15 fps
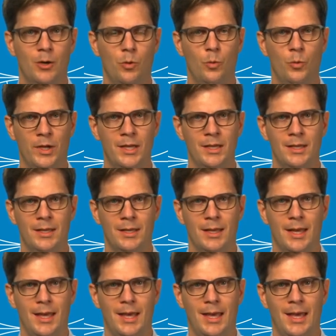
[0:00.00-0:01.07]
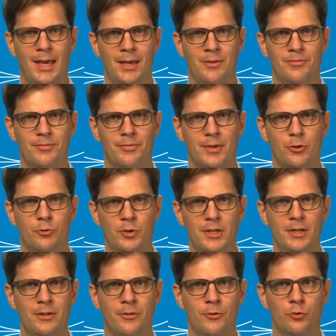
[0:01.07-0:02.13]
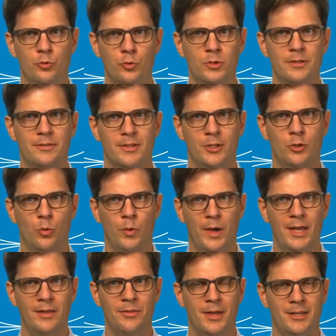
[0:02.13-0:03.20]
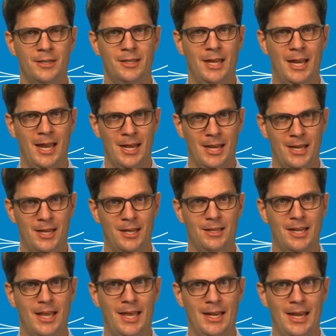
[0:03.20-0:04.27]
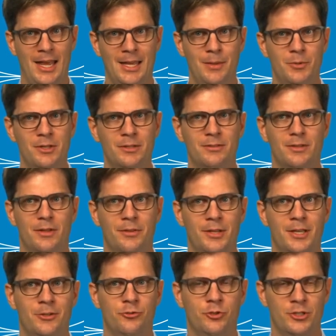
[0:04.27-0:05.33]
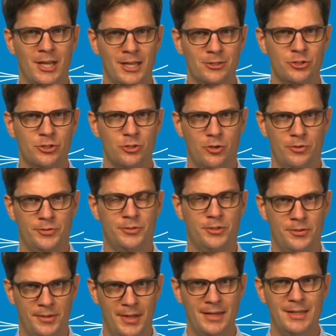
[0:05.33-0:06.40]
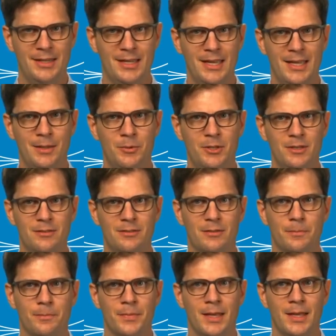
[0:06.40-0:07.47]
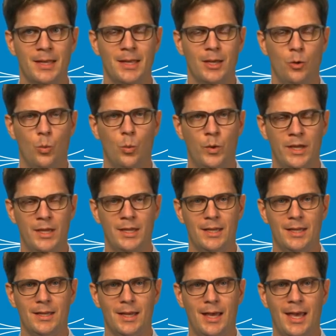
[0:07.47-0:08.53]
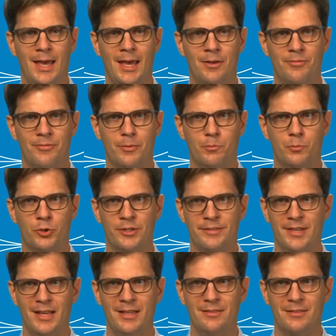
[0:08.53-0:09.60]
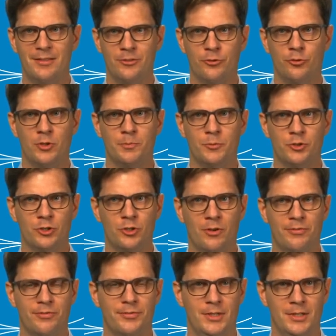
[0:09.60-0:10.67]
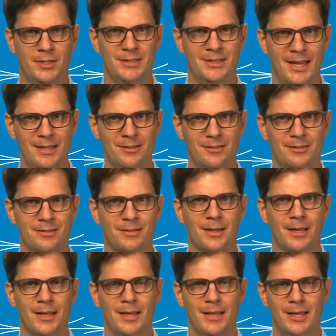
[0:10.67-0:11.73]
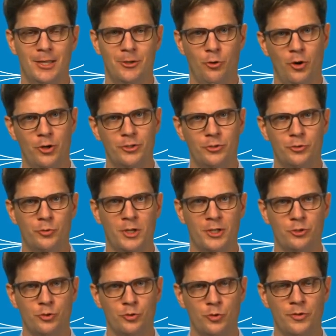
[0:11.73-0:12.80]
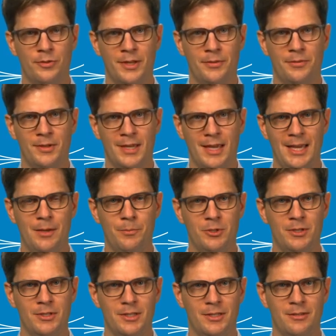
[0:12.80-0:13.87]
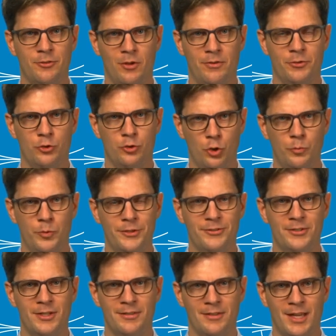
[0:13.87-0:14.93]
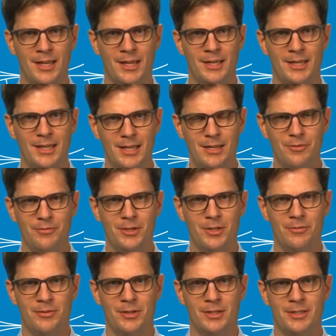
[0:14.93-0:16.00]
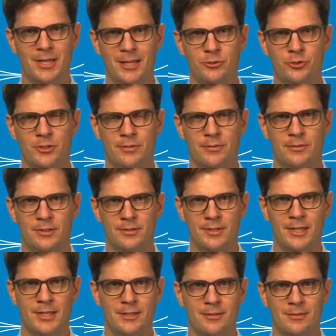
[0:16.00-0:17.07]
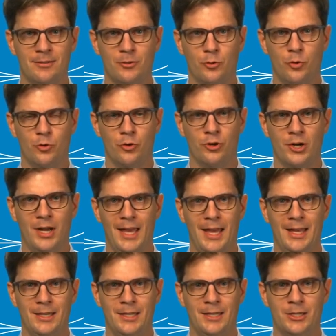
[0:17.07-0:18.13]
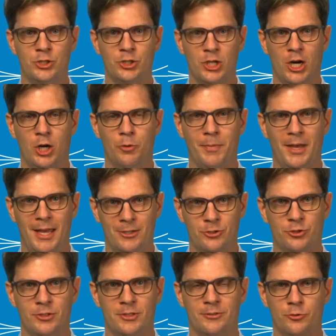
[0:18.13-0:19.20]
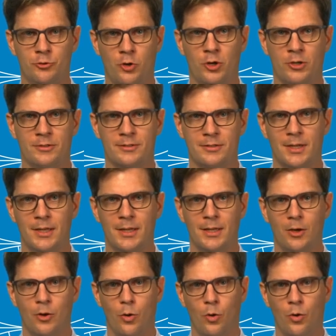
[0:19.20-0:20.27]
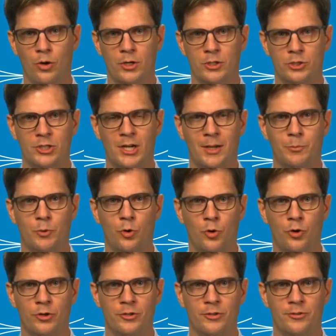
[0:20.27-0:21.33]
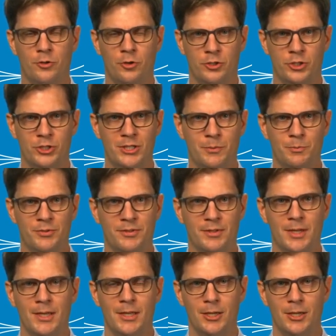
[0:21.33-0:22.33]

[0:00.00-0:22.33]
We have written the rules in a way that it enables the introduction of synthetic cables. We have precise description of tests in order to ensure that the cable is of a robust design, even if it touches the skids or any sharp edges, rocks, or sharp corners on ships.